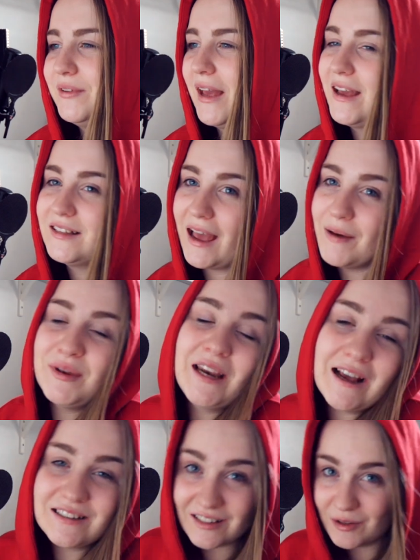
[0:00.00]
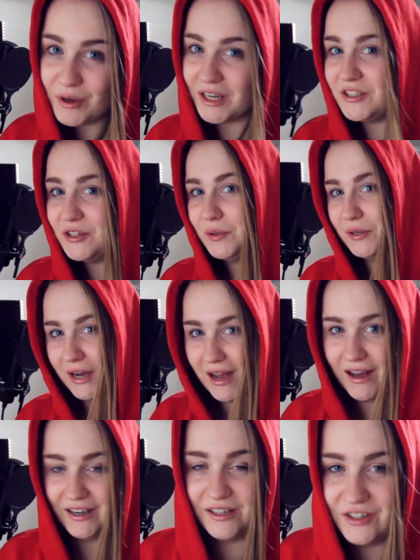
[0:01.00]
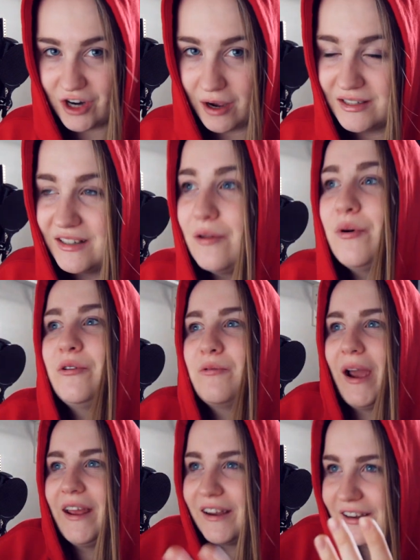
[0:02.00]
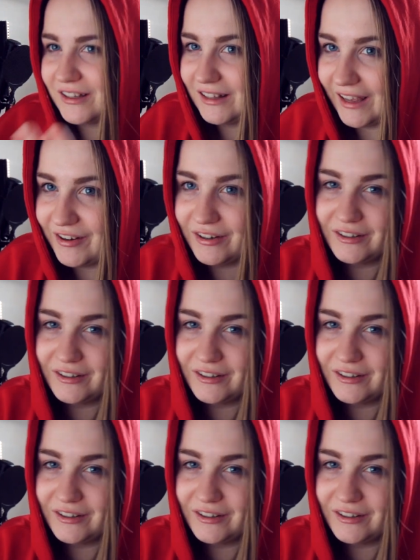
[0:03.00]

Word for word: I, I mean, I still want to do a good job, I still want to write a good letter,